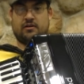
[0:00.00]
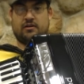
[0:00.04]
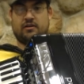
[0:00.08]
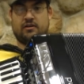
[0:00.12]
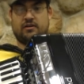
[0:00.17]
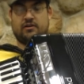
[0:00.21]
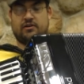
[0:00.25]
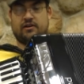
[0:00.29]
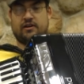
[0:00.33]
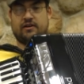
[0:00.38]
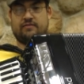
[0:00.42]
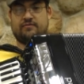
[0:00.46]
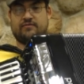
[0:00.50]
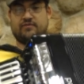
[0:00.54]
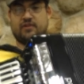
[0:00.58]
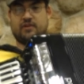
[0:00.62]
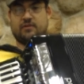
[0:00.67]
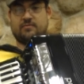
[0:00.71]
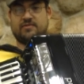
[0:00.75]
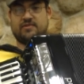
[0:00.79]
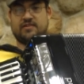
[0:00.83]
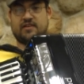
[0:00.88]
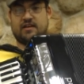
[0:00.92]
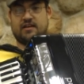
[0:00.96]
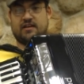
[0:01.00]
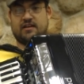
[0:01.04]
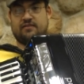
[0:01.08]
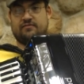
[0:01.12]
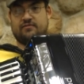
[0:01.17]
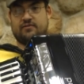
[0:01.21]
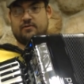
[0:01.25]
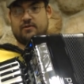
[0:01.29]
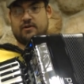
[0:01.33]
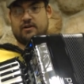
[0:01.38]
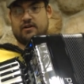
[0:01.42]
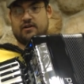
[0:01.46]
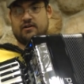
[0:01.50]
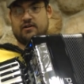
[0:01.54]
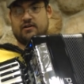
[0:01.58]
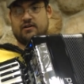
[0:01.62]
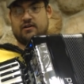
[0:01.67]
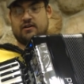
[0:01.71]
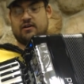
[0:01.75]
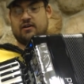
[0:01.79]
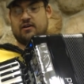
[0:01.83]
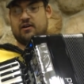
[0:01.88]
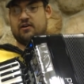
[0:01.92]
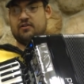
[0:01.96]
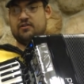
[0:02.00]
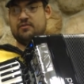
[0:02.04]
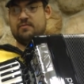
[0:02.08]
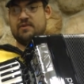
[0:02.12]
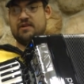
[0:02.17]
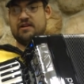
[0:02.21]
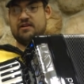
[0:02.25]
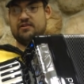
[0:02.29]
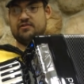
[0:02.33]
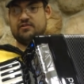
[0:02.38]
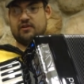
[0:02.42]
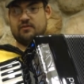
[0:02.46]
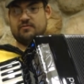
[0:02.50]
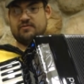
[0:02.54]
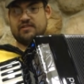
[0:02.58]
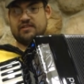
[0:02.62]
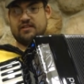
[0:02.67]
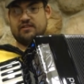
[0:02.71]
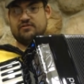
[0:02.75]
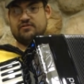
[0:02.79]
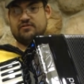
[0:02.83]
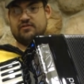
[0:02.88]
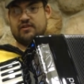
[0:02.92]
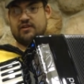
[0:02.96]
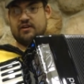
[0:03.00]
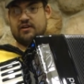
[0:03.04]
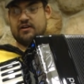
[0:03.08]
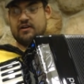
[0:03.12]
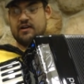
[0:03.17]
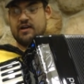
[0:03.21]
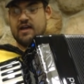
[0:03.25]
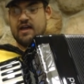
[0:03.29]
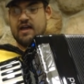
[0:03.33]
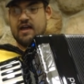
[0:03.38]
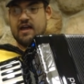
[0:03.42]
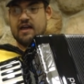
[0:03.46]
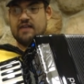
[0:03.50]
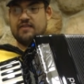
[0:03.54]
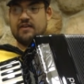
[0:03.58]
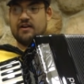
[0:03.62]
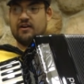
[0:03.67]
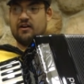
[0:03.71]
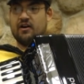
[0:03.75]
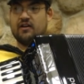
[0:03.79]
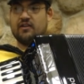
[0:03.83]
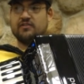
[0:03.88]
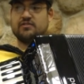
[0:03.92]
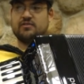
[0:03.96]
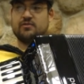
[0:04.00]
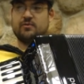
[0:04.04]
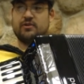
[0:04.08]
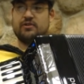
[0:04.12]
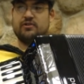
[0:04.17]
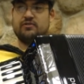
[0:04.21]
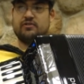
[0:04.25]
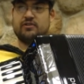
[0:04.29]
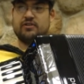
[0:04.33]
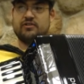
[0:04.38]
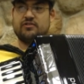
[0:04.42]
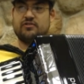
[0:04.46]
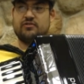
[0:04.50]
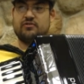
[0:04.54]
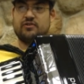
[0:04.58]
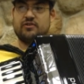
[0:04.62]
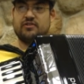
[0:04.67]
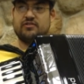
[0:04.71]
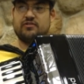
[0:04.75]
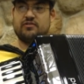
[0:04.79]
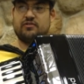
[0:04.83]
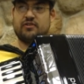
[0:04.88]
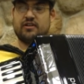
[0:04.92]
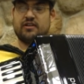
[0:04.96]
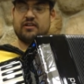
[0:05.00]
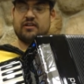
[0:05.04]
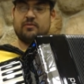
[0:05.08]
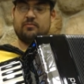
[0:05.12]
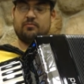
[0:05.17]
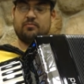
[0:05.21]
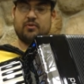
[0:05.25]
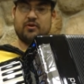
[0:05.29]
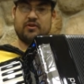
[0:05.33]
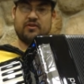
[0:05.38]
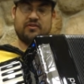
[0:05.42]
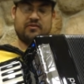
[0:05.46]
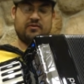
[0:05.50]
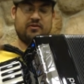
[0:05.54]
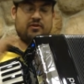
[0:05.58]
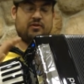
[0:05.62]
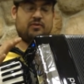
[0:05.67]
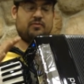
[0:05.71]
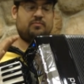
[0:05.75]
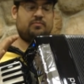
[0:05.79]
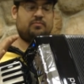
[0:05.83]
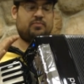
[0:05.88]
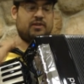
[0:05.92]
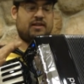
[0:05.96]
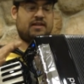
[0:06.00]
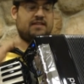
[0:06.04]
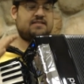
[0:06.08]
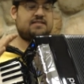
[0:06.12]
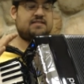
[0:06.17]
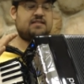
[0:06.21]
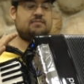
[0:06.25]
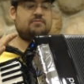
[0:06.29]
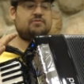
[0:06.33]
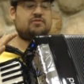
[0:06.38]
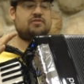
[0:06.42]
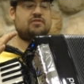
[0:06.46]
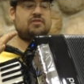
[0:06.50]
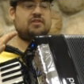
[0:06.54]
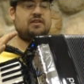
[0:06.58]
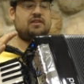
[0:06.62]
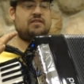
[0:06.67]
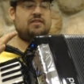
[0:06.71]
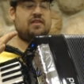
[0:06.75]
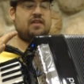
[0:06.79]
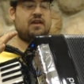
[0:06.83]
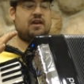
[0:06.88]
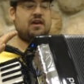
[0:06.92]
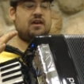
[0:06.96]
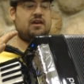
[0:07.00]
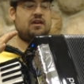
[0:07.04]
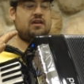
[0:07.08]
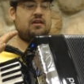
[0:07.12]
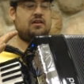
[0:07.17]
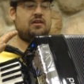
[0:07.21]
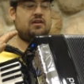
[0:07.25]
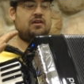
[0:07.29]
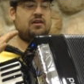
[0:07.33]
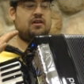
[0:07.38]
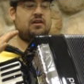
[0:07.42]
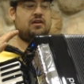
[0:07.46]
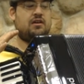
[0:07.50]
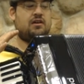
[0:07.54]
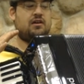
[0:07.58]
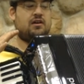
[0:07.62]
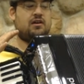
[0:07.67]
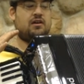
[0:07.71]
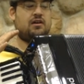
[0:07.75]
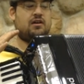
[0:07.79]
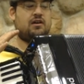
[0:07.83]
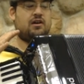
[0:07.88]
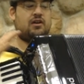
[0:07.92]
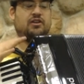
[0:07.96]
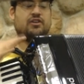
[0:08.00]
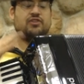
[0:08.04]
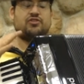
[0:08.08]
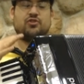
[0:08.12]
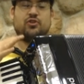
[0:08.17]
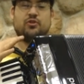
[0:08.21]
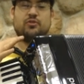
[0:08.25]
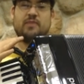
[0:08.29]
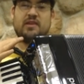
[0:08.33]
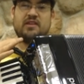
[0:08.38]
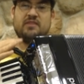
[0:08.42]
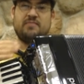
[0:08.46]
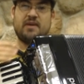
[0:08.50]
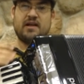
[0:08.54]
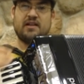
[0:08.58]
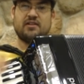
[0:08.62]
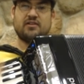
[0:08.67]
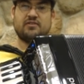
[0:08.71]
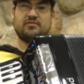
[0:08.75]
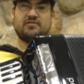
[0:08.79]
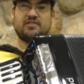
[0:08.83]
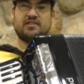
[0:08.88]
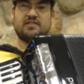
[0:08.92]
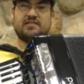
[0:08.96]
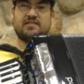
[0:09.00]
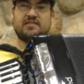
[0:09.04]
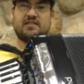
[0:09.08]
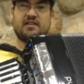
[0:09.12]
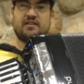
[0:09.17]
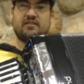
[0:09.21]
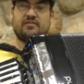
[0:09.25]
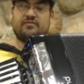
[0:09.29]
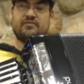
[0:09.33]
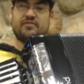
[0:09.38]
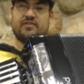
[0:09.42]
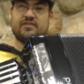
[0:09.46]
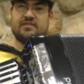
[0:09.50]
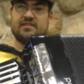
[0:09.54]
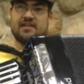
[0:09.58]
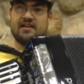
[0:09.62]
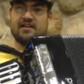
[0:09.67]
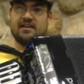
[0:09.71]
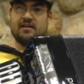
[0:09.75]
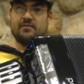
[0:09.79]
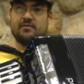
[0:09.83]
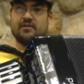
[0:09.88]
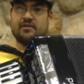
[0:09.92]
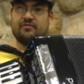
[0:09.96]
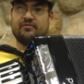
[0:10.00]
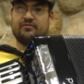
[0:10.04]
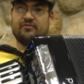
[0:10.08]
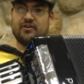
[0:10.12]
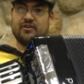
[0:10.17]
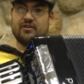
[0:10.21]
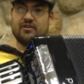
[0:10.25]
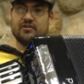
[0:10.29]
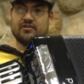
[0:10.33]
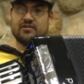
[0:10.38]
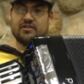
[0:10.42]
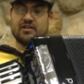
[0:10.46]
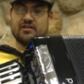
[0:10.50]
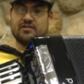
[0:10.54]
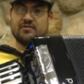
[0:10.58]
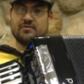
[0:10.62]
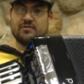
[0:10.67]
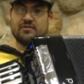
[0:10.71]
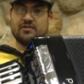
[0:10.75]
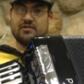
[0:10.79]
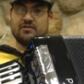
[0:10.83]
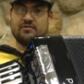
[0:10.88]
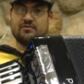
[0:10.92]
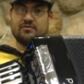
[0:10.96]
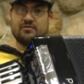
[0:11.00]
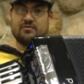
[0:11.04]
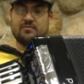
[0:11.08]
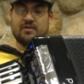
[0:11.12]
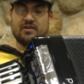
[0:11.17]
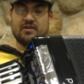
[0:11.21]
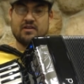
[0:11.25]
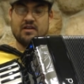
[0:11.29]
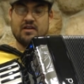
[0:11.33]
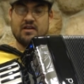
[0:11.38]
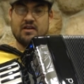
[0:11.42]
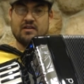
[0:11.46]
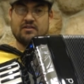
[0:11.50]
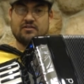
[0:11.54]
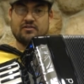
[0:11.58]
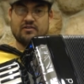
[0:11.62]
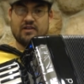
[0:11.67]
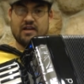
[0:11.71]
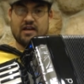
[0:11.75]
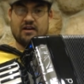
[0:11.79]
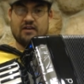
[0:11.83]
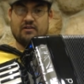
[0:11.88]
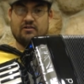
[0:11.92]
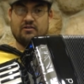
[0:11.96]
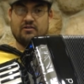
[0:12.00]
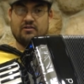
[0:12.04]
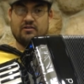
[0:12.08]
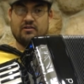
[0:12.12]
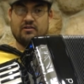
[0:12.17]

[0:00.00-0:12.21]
here I have drum set everywhere. All the MIDI drum sounds are there. And then also what you can do is you can put you can place them so that they uh, are controlled by the bellows instead of the dynamic finger touch, which it used to be. So now